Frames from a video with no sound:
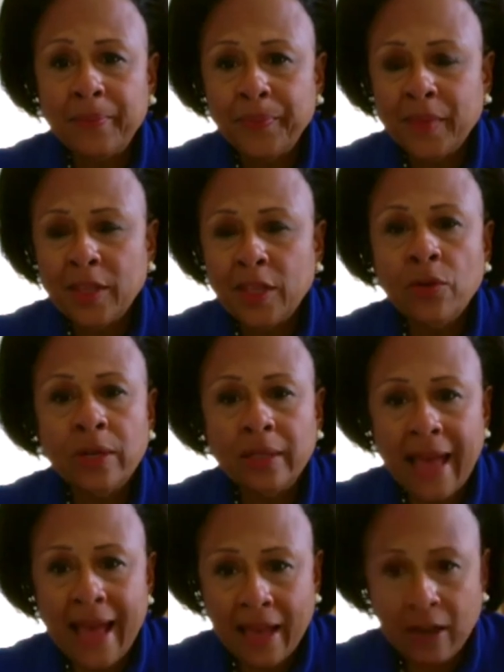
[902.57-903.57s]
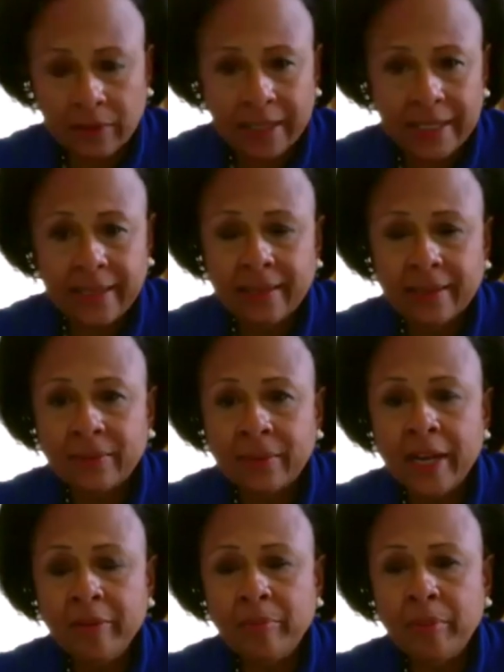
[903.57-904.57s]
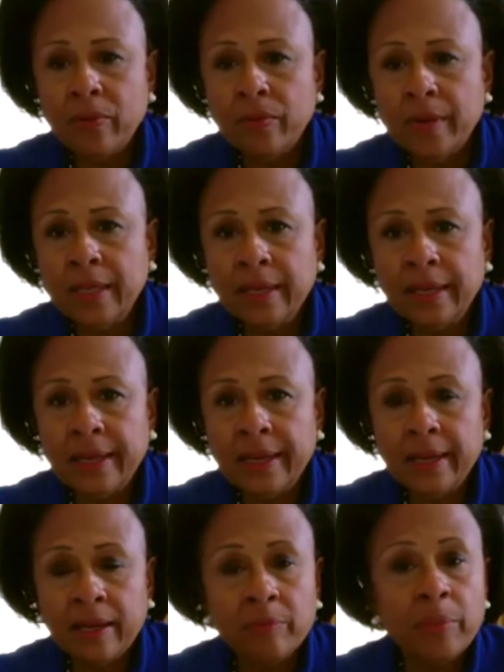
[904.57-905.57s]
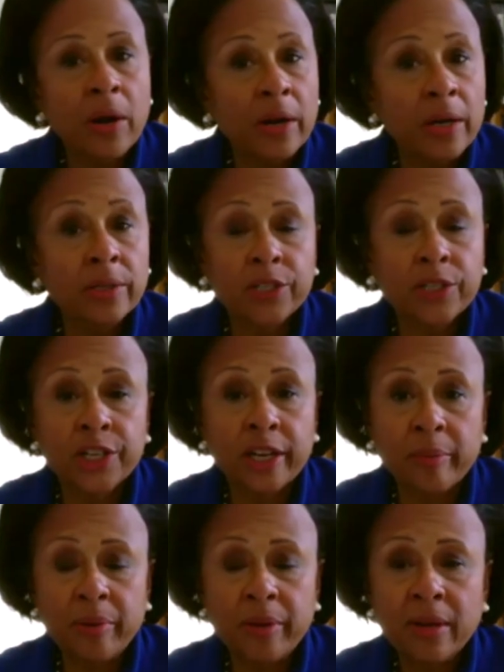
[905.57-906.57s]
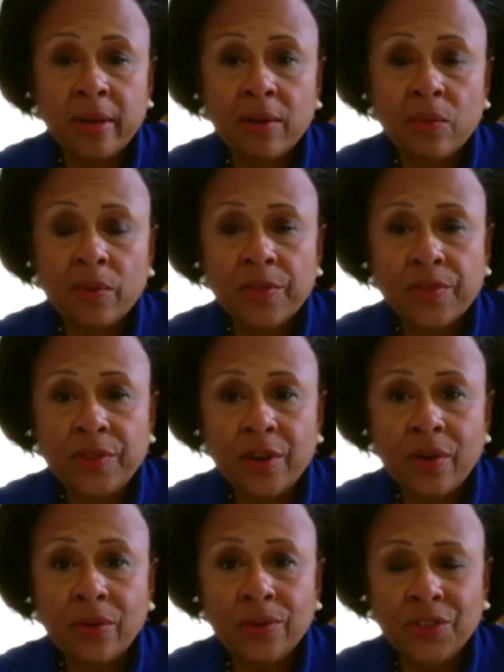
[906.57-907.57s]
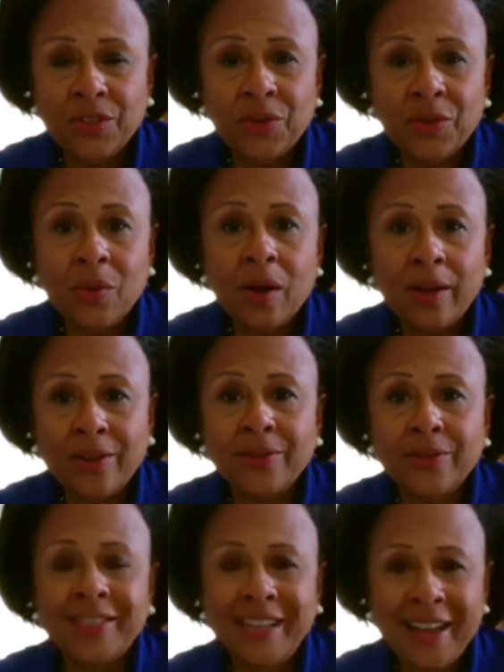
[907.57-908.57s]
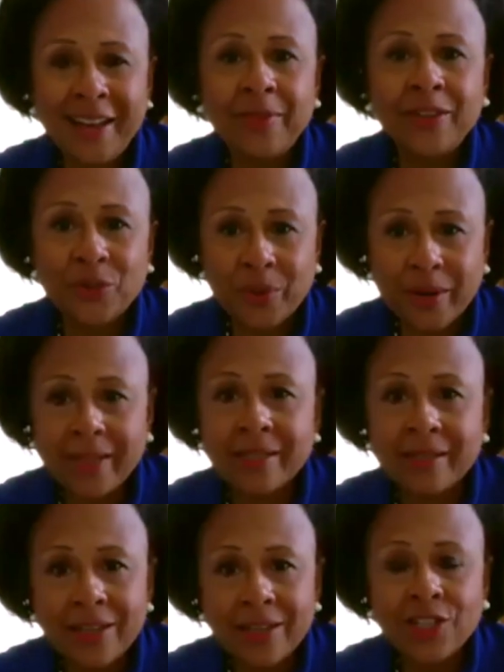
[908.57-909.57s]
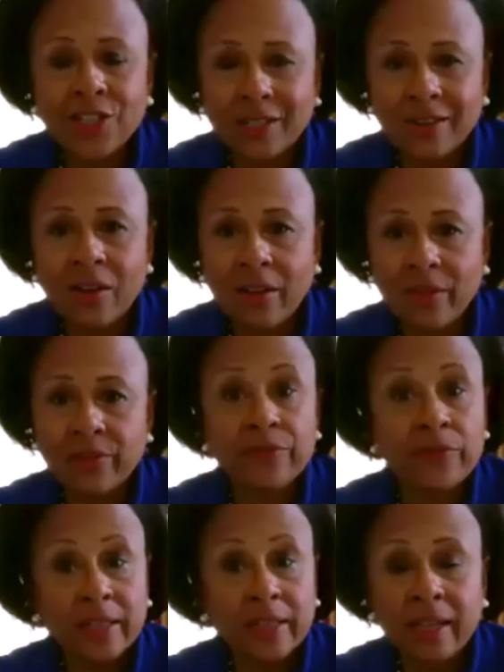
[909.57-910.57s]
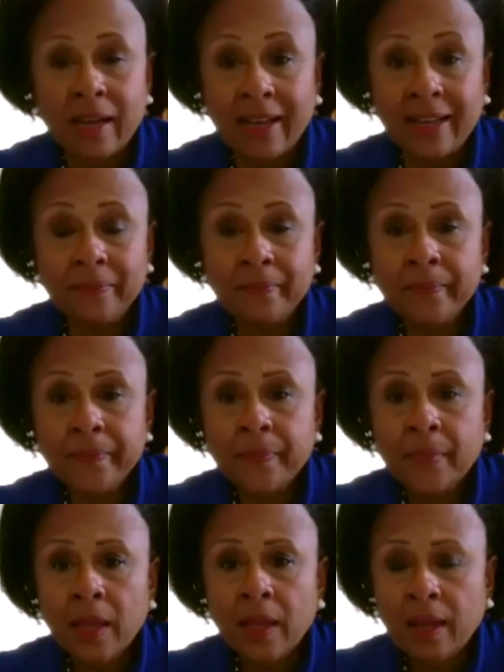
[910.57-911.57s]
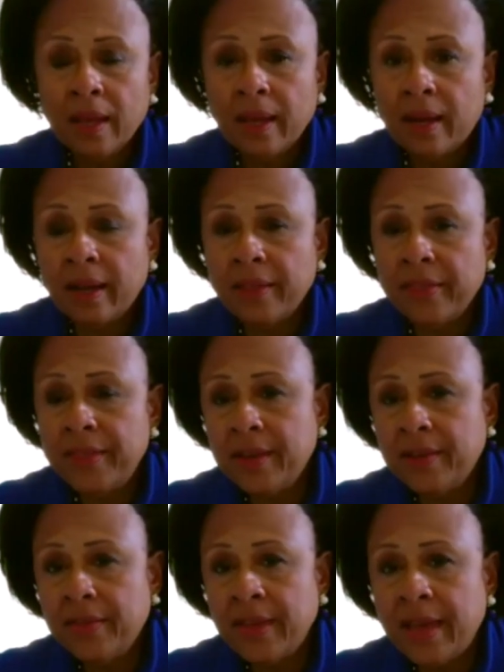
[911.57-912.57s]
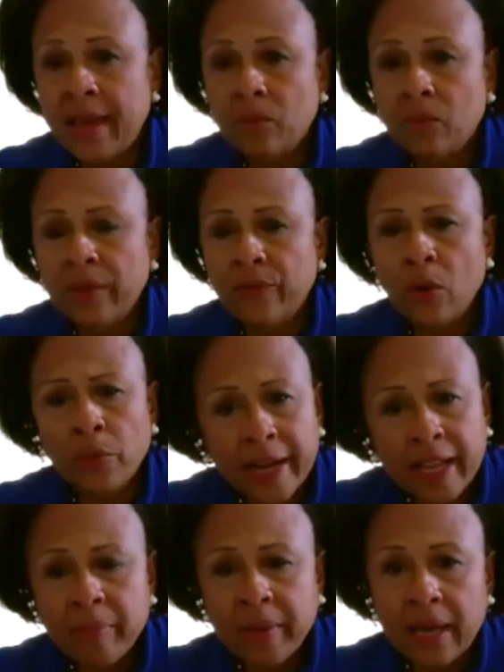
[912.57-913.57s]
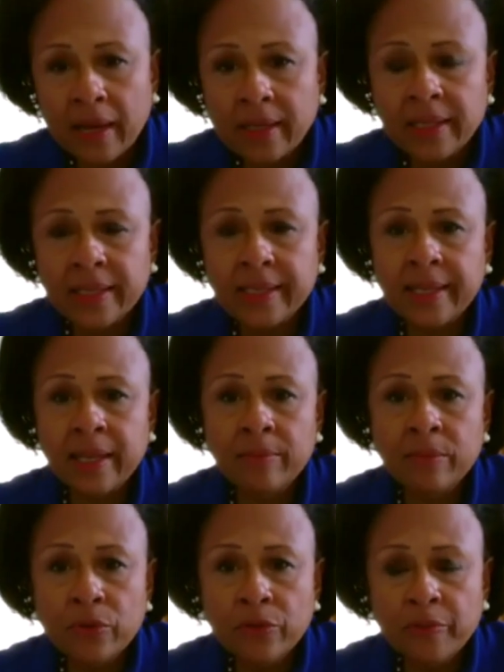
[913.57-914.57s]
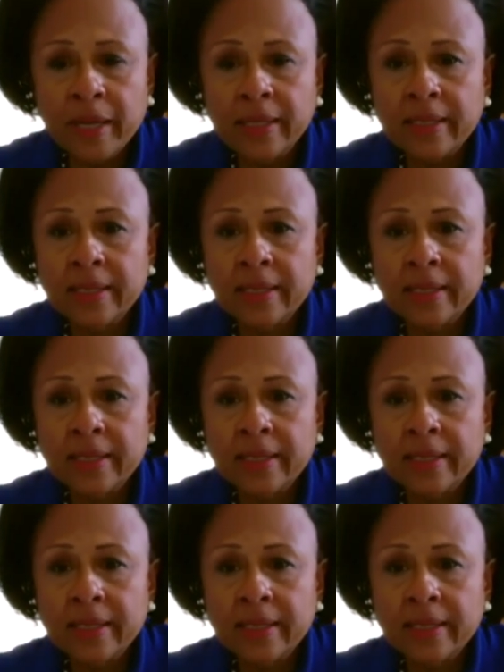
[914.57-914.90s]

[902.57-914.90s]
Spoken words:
unilaterally, right, but really in partnership with those who understand the translation on the front line. And I think that we've already begun to see a movement